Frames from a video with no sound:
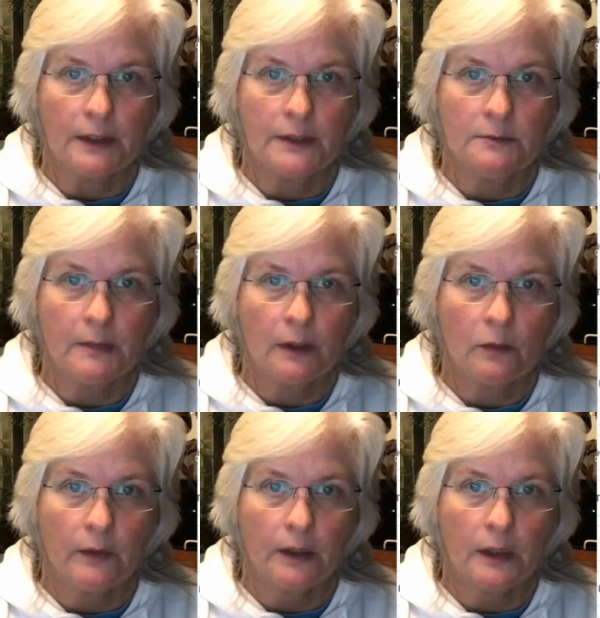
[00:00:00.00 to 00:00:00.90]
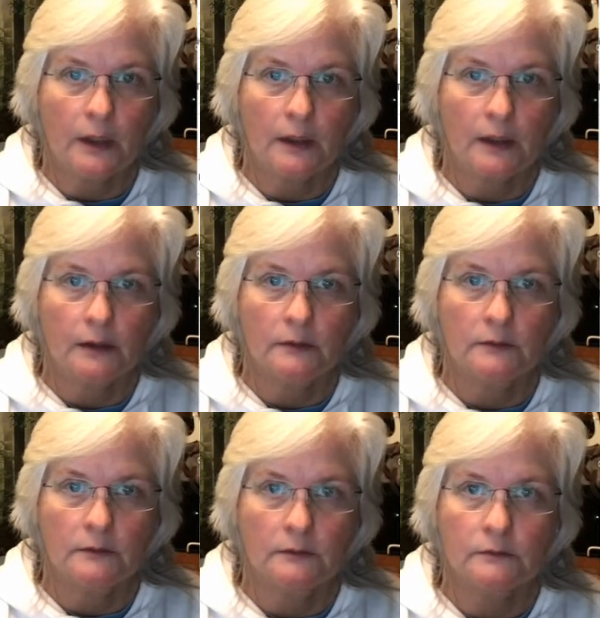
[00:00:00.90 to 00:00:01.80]
that's my quick
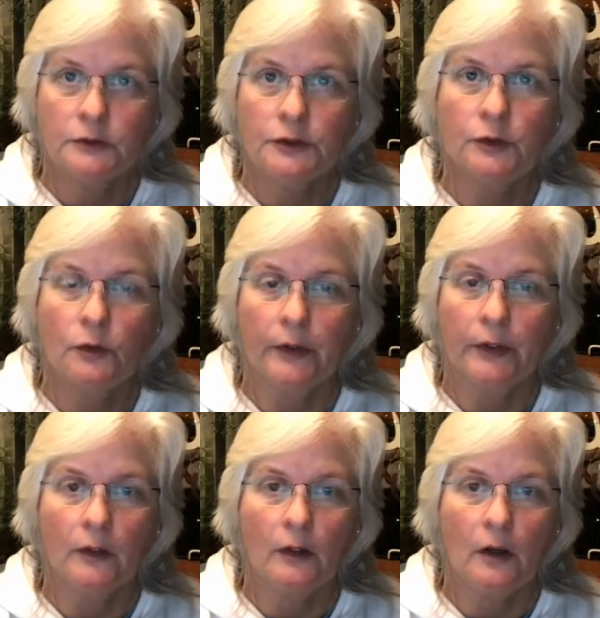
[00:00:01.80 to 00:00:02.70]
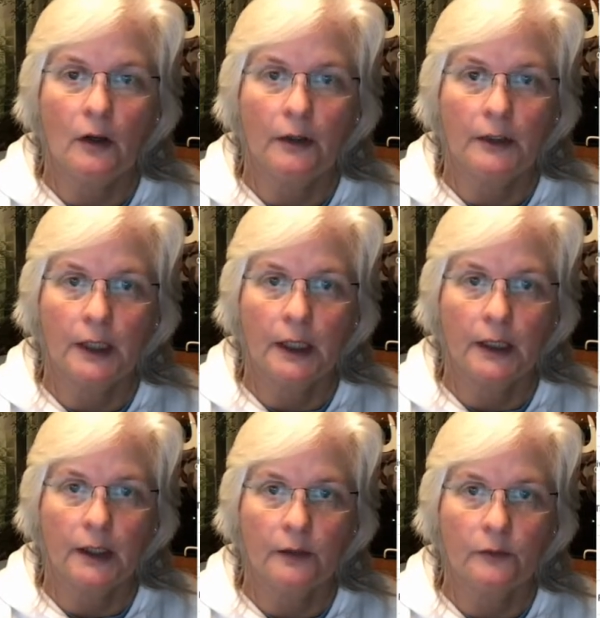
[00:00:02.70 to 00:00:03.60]
tutorial on
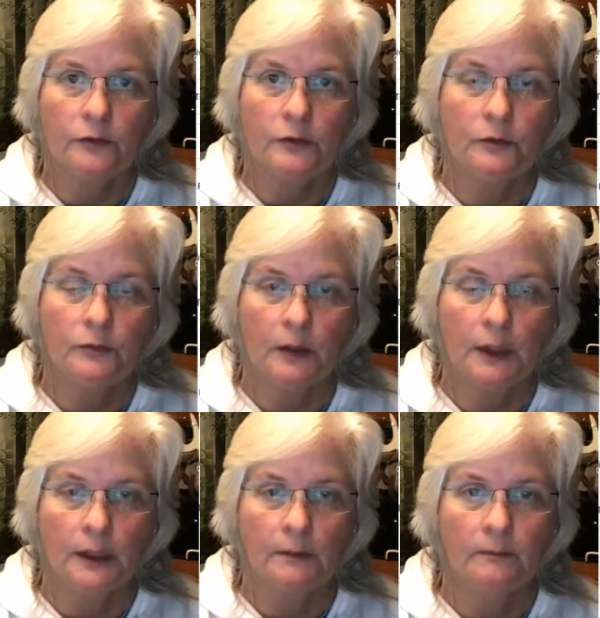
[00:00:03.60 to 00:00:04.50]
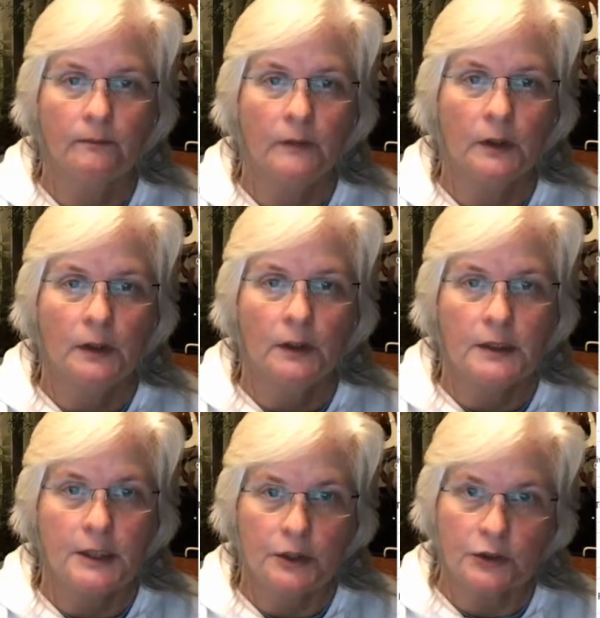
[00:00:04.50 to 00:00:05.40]
how to
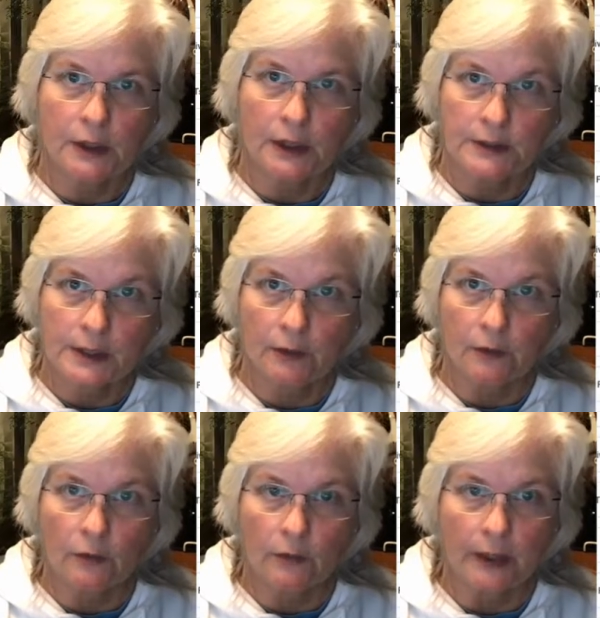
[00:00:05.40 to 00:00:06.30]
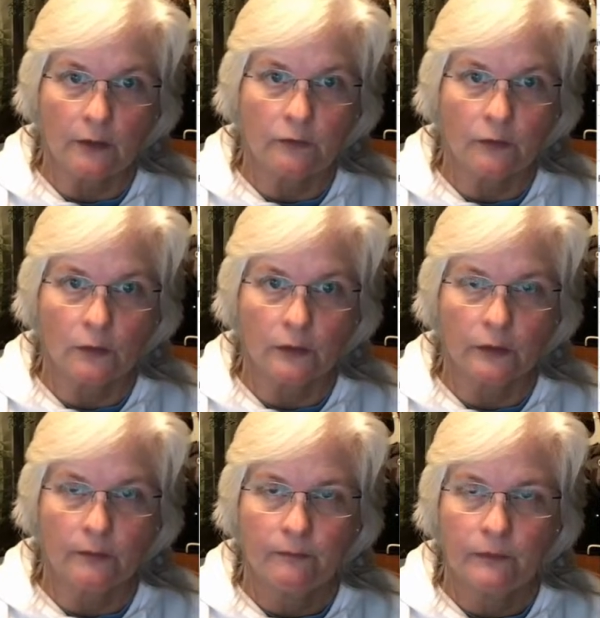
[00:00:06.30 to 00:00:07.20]
teach your kids how to create a
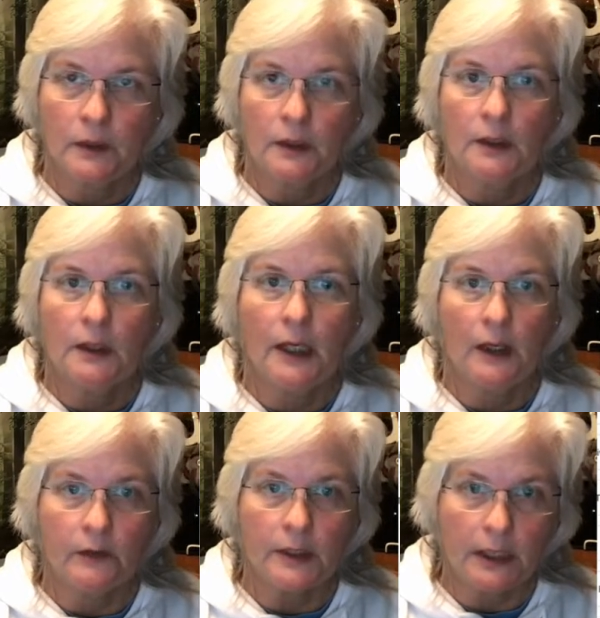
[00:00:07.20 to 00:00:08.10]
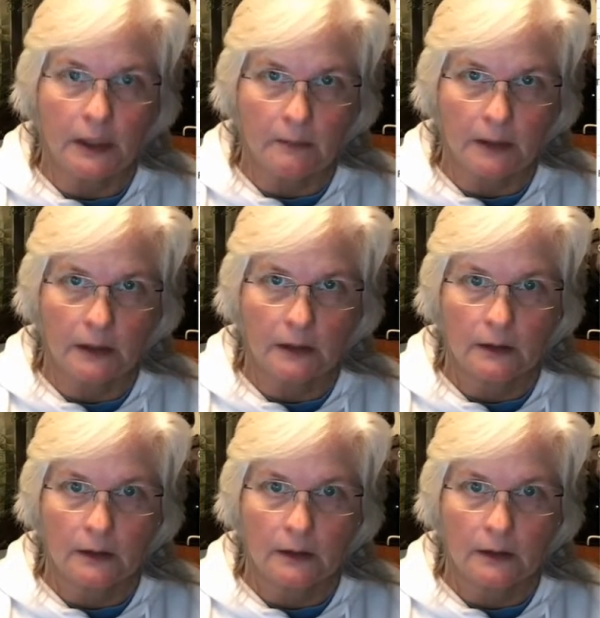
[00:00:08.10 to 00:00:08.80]
folder, how to name it,